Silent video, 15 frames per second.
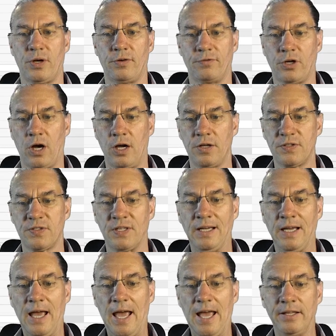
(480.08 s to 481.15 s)
cost
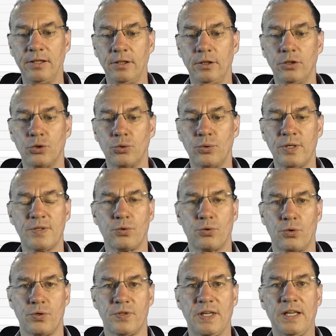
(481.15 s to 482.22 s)
and the
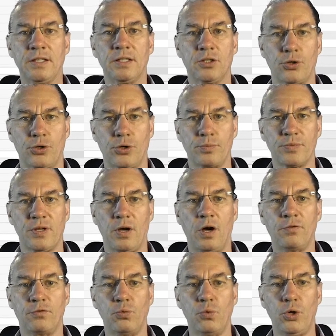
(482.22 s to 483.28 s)
resource in terms of
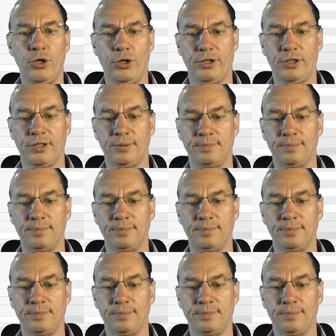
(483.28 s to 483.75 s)
work.